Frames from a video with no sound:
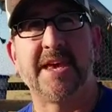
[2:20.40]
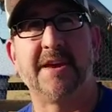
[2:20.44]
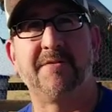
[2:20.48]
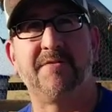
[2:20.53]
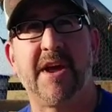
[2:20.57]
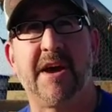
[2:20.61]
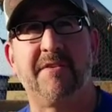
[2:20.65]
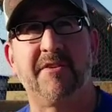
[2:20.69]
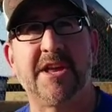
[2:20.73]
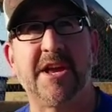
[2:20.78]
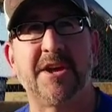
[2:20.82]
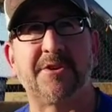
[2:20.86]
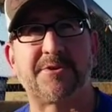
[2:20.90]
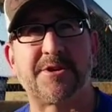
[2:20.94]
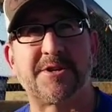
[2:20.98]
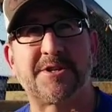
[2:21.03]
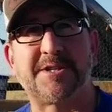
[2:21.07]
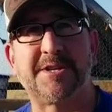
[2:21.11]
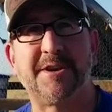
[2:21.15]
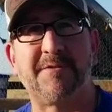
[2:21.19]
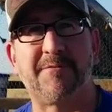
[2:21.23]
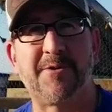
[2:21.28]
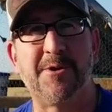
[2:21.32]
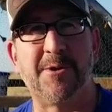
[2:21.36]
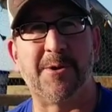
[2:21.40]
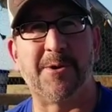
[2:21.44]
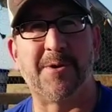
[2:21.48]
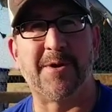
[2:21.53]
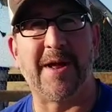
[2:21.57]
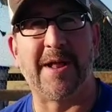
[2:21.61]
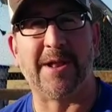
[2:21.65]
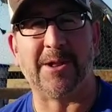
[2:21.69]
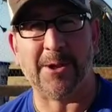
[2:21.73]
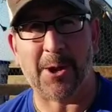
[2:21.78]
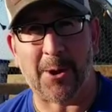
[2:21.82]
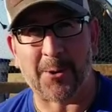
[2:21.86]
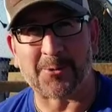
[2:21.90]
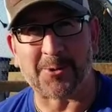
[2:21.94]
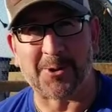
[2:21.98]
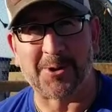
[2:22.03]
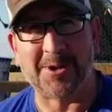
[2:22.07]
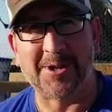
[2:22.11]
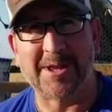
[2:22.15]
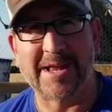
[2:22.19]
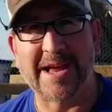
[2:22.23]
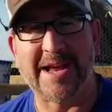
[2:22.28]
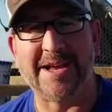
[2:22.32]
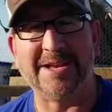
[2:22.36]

if you have any interest, if you're local